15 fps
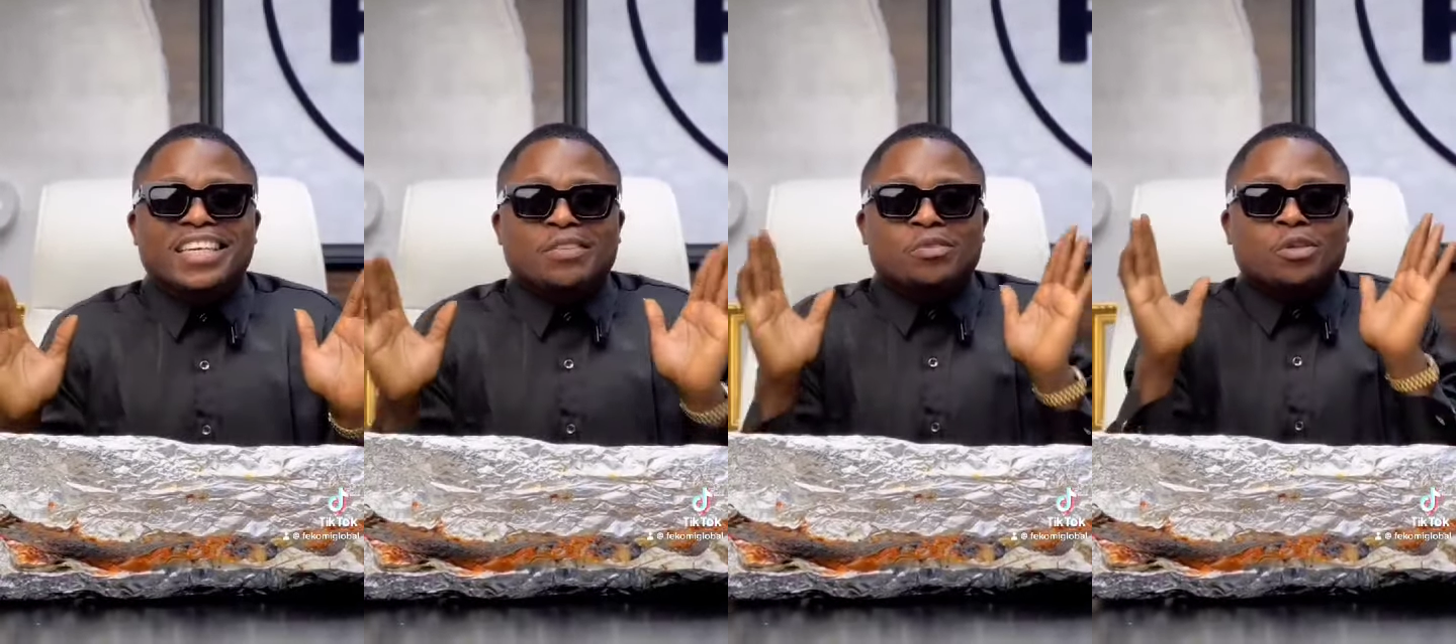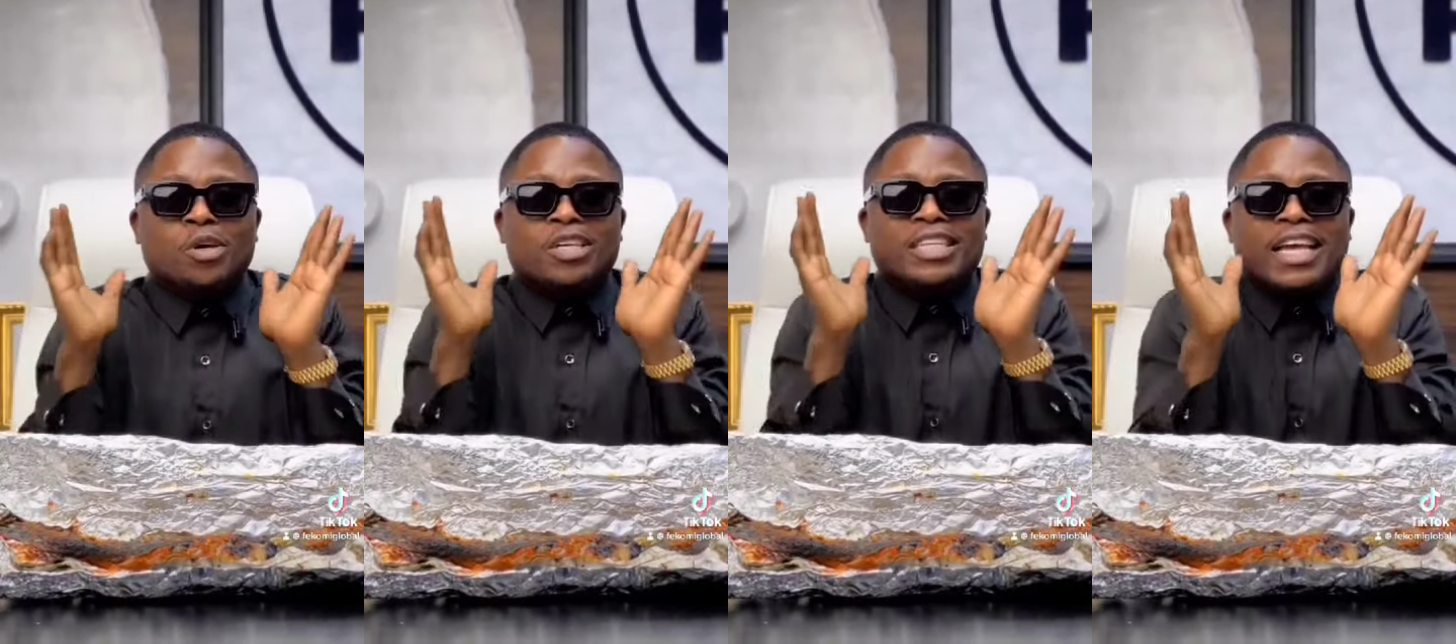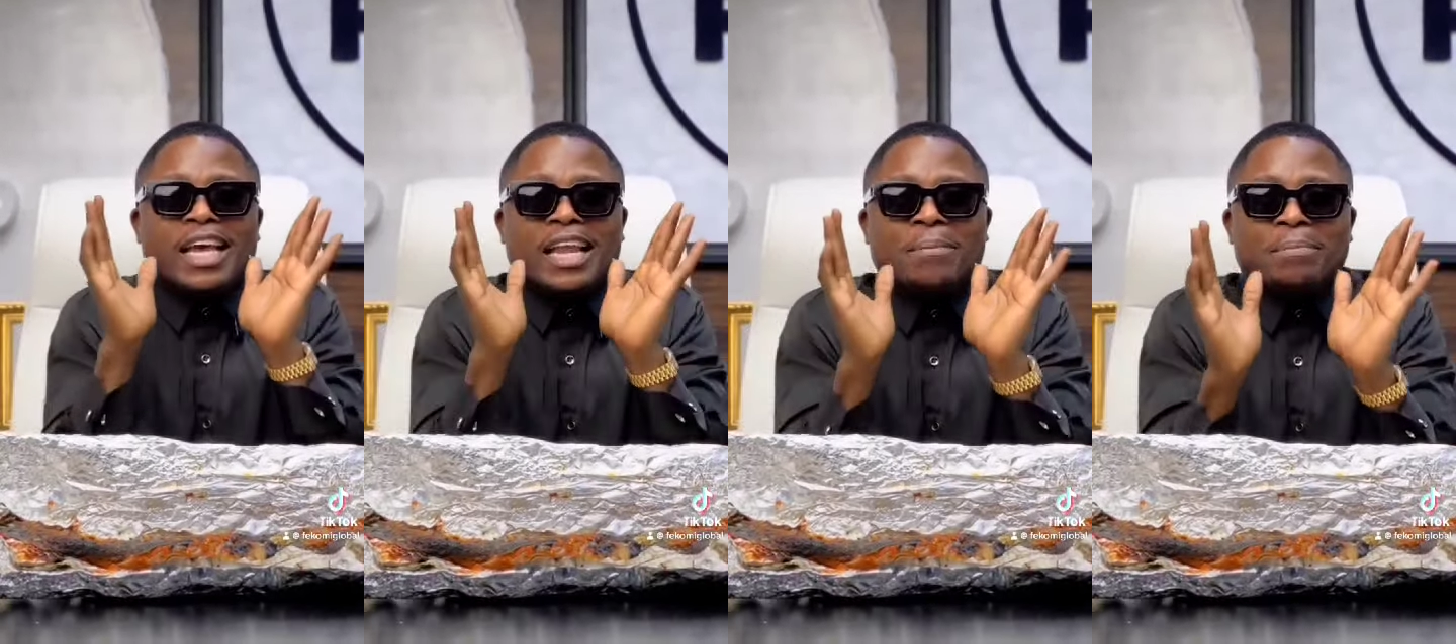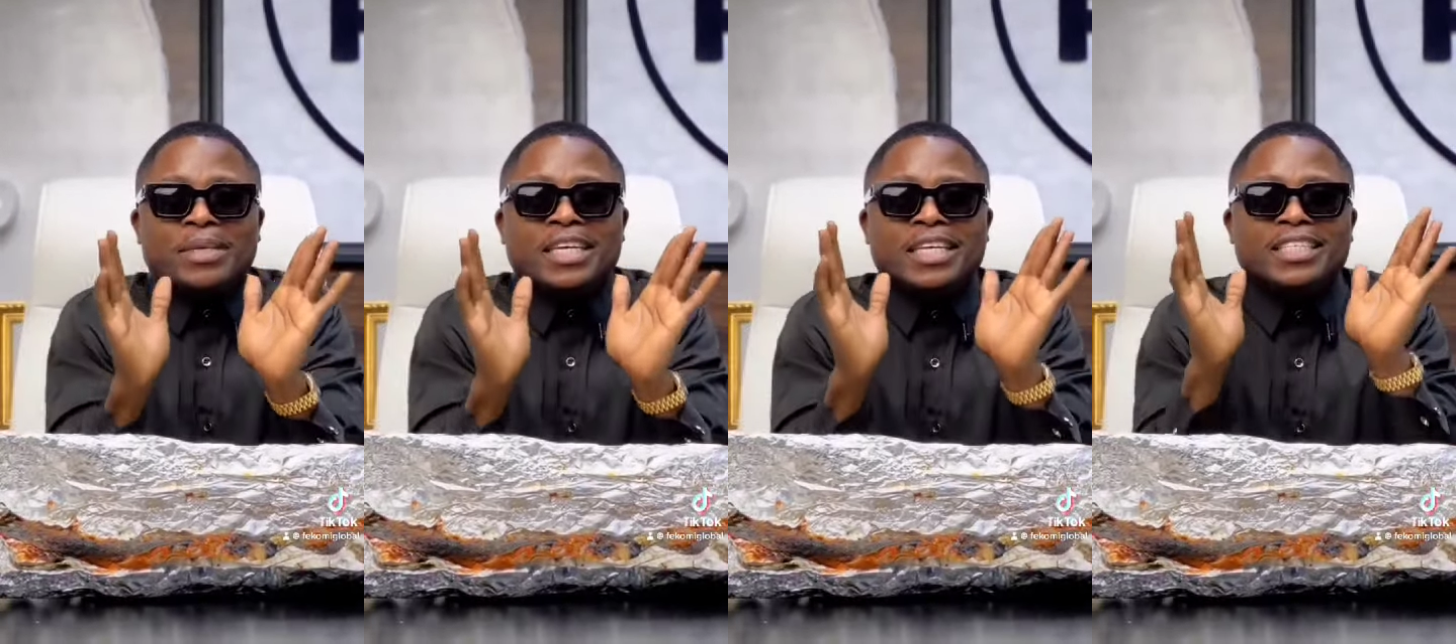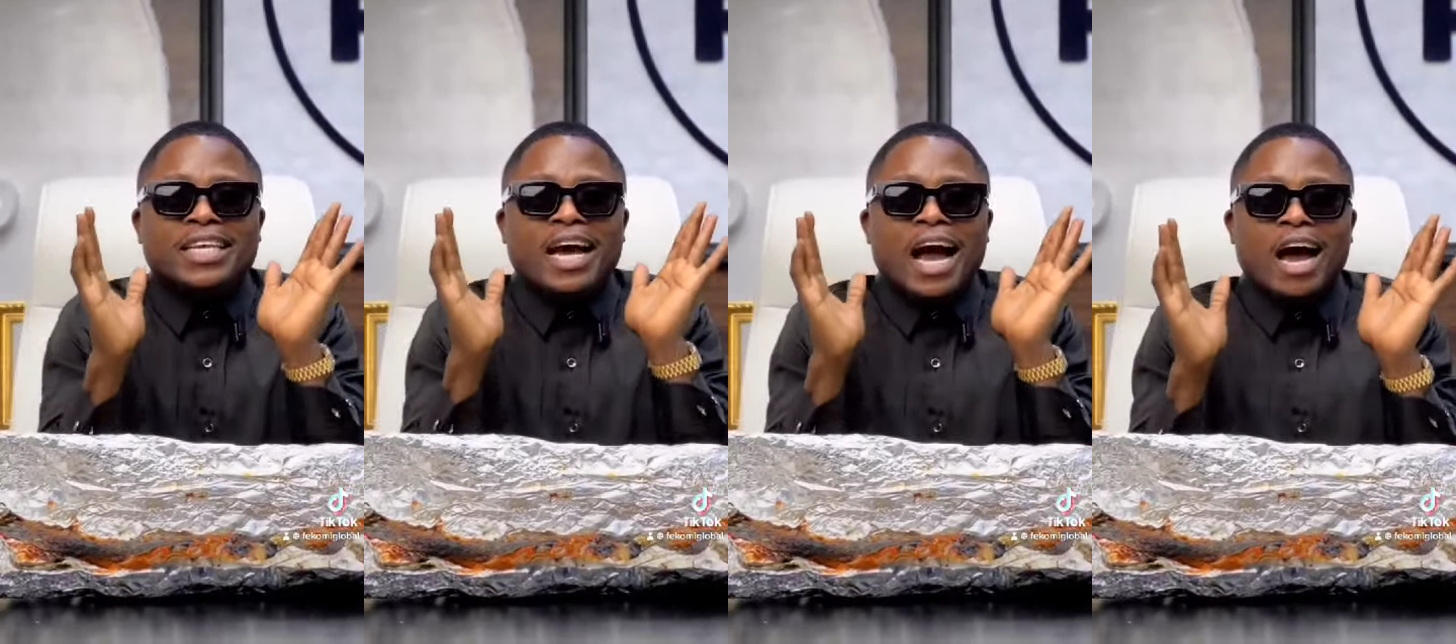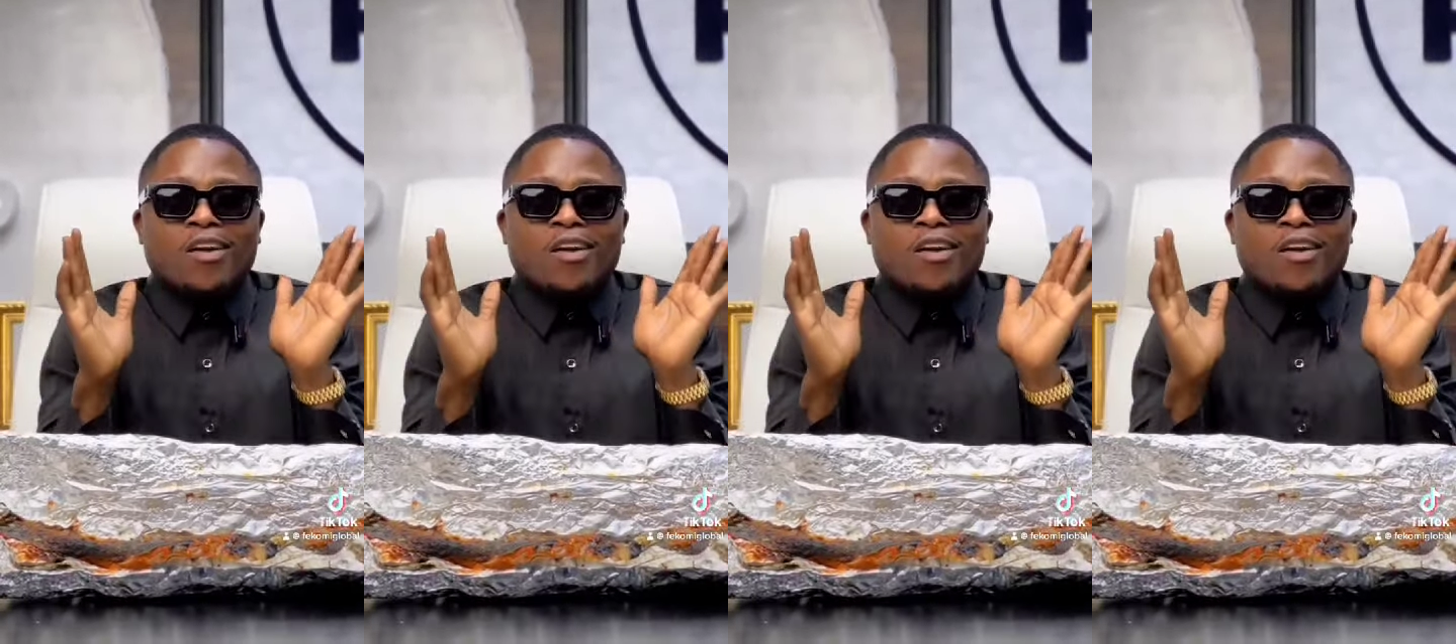it will just emit